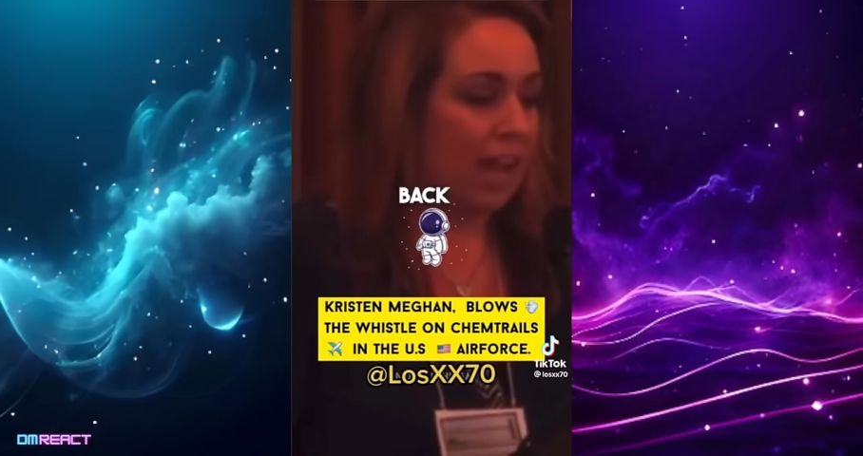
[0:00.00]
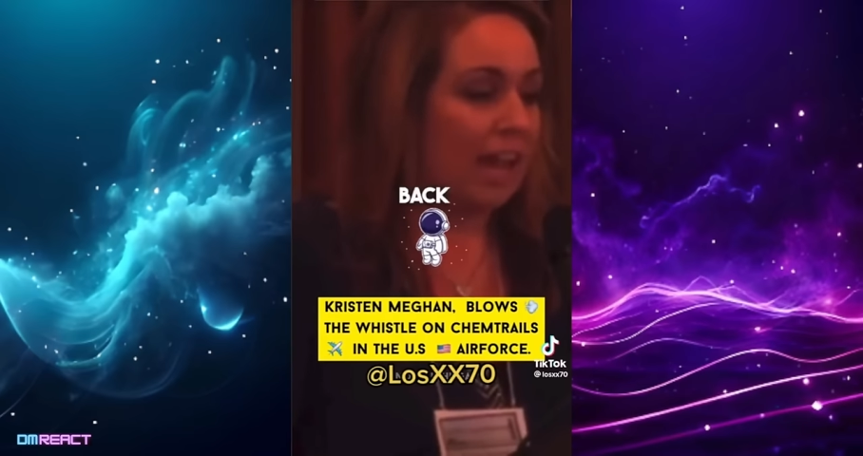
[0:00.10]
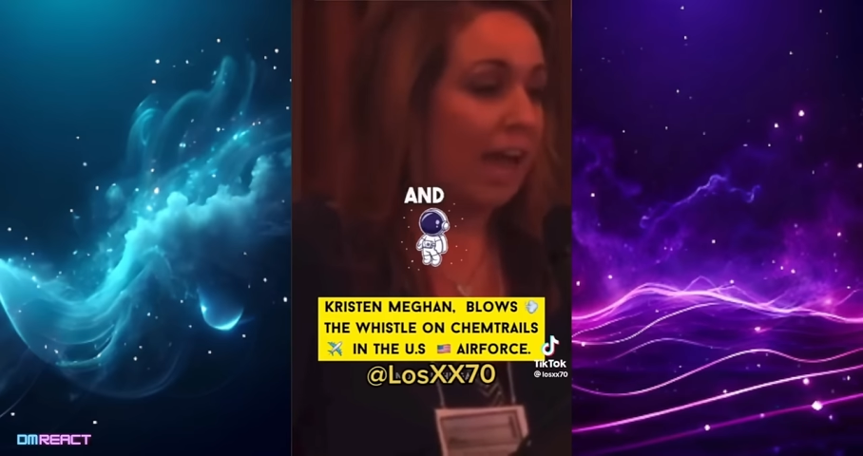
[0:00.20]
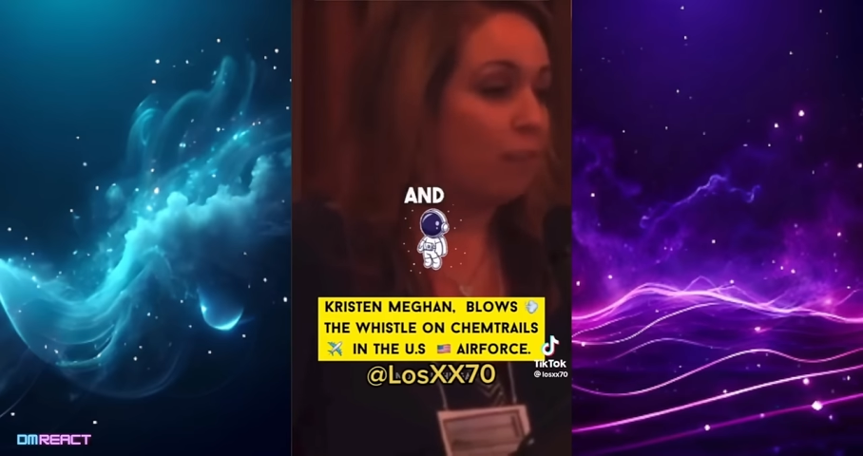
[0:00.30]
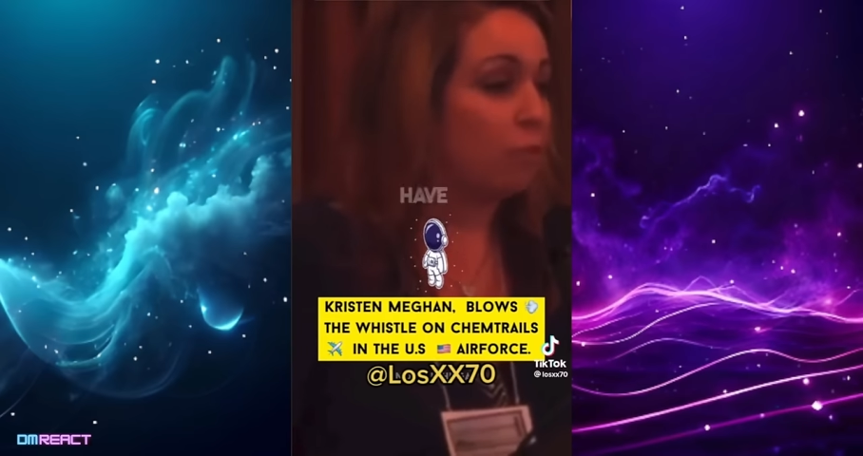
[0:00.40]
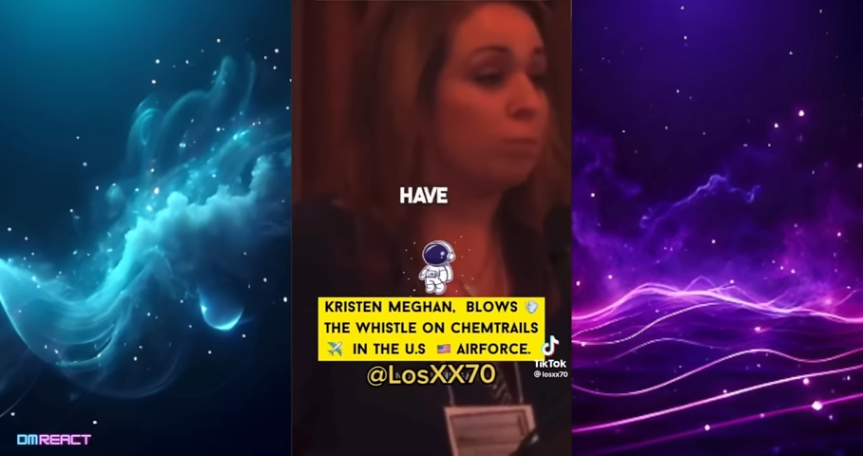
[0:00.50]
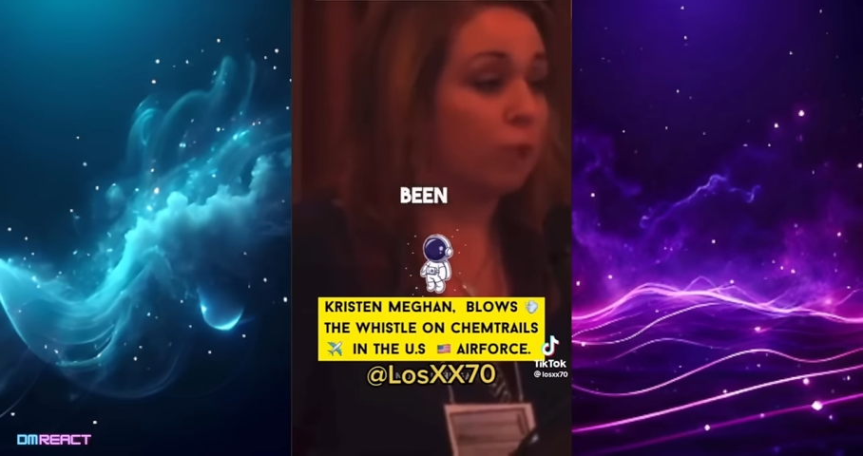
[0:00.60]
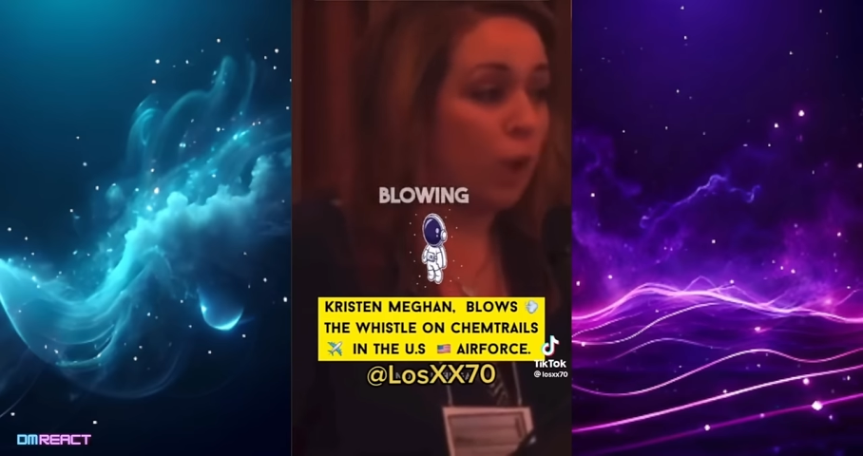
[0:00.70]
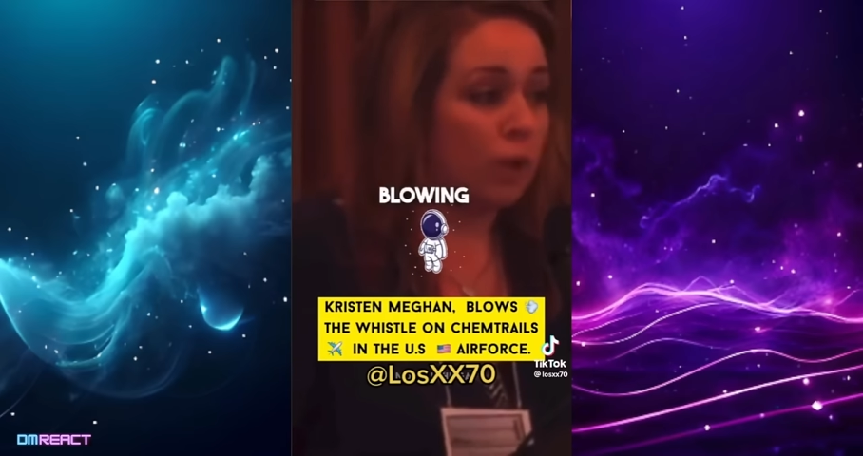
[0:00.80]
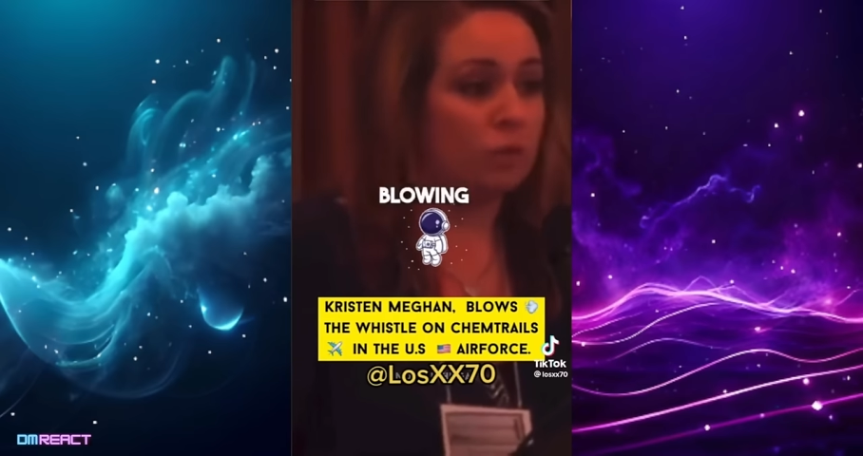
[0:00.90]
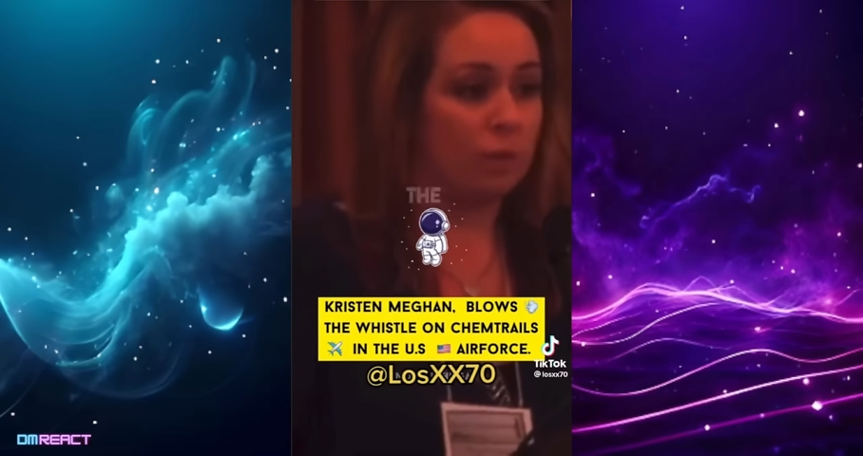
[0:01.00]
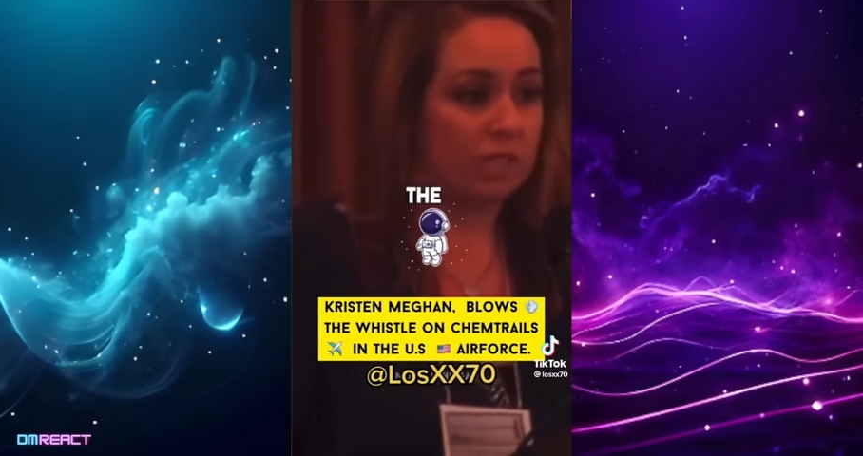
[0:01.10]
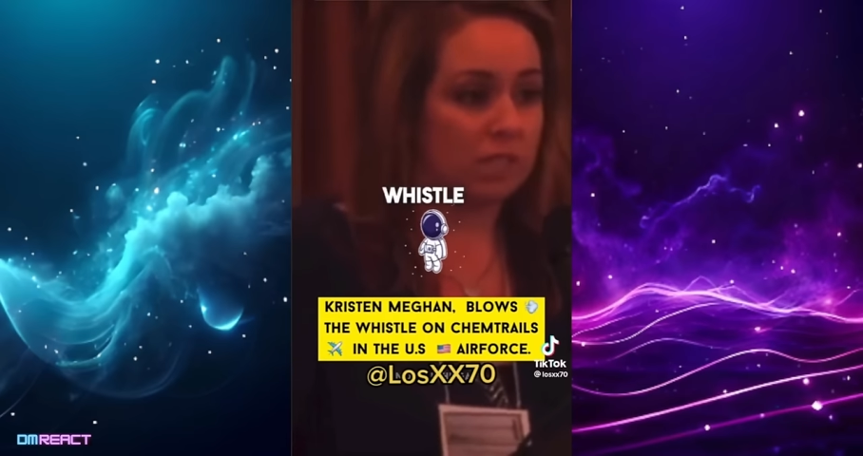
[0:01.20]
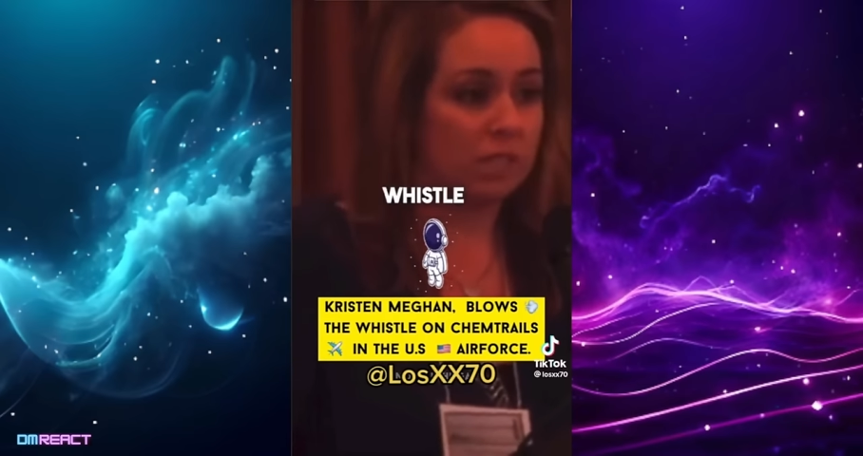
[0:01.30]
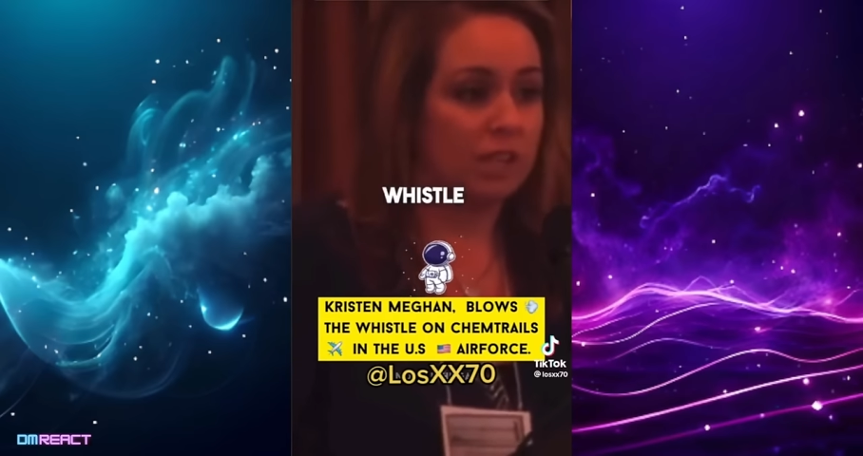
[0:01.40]
And I have been blowing the
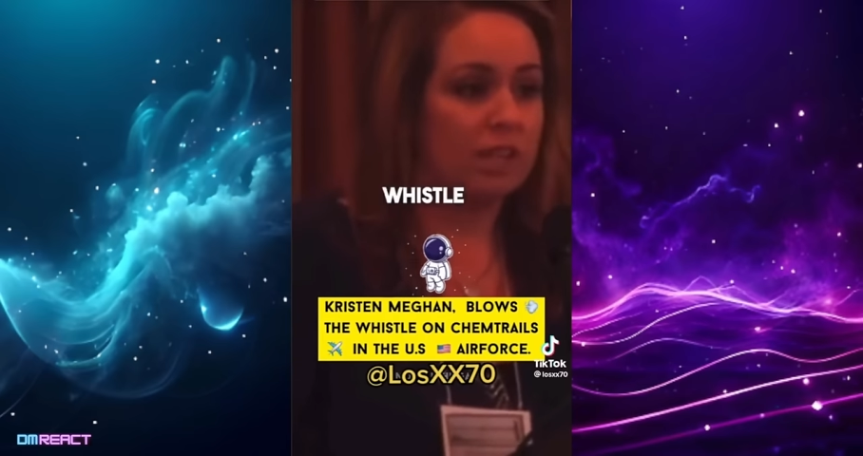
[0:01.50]
whistle